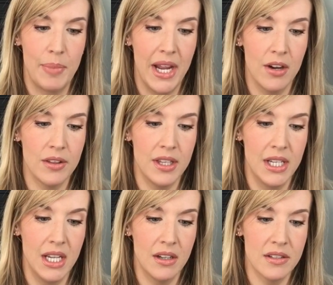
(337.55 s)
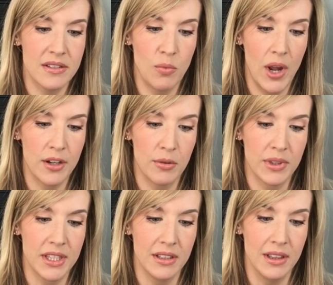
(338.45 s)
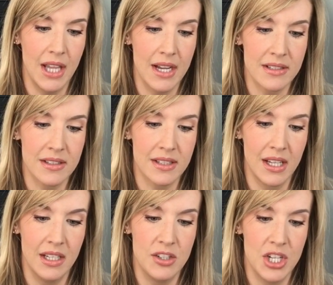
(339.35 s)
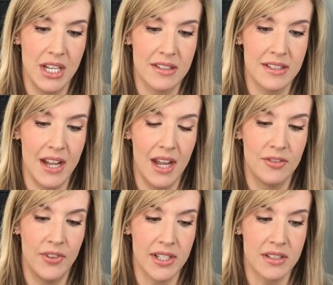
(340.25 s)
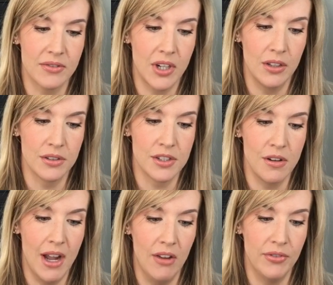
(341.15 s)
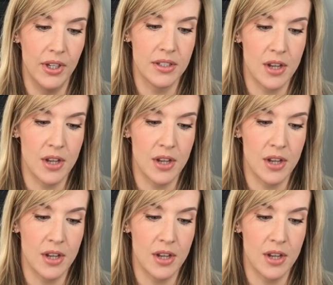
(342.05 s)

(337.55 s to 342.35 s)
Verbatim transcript: Pair the Nina sweater with the Liza skinny jeans to add festive color to your outfit.